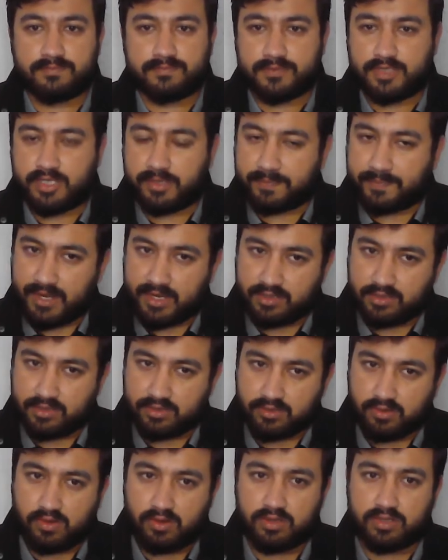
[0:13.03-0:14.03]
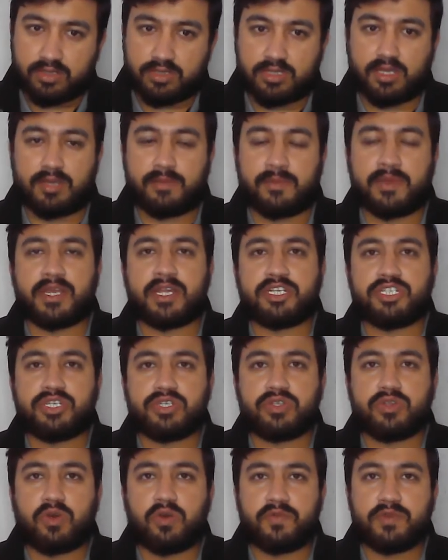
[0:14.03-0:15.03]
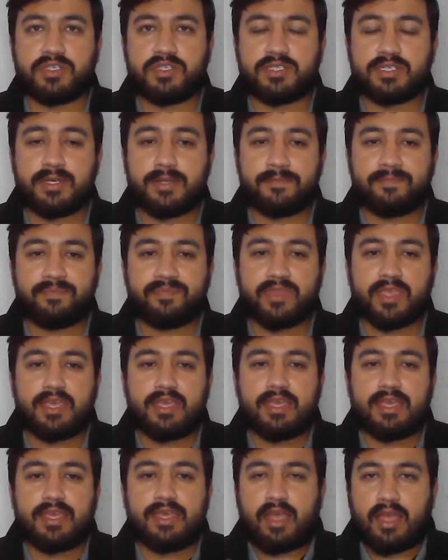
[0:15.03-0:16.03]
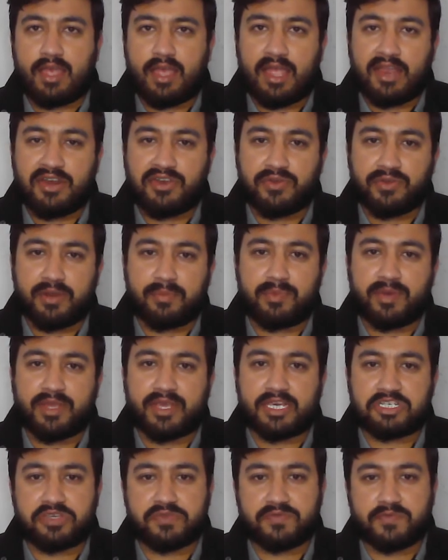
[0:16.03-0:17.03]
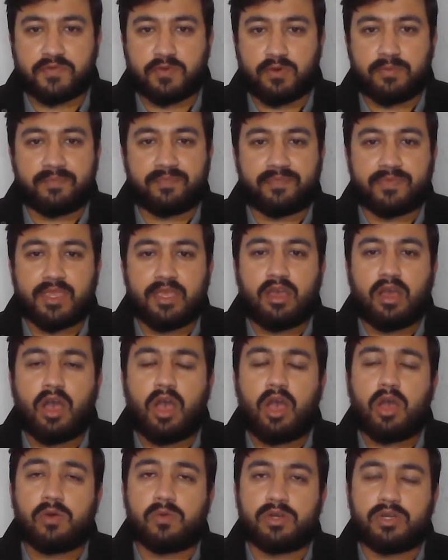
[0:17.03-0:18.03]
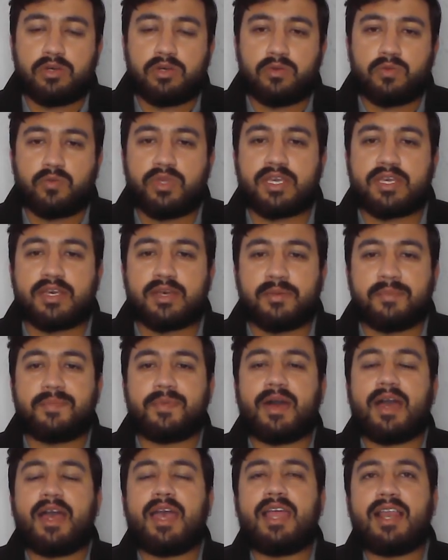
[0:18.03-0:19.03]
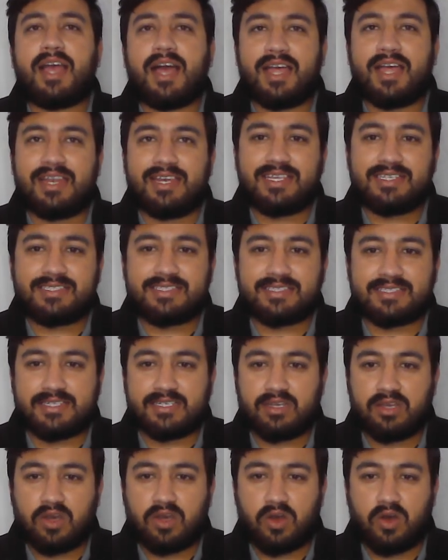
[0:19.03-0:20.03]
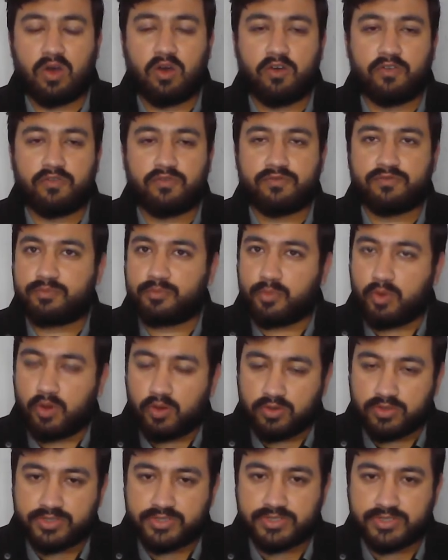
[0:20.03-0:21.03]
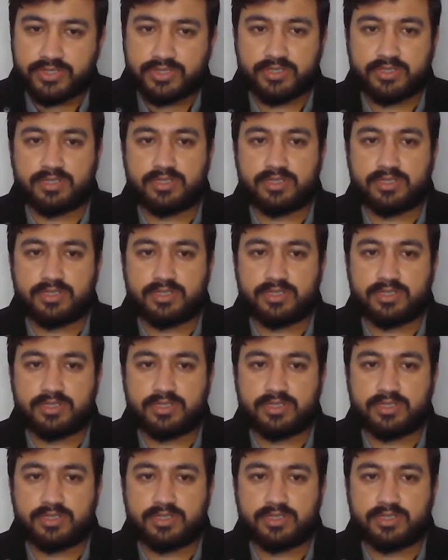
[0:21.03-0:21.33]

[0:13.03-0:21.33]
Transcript: depend on the immigration officer and your application form. However, we compile a list of most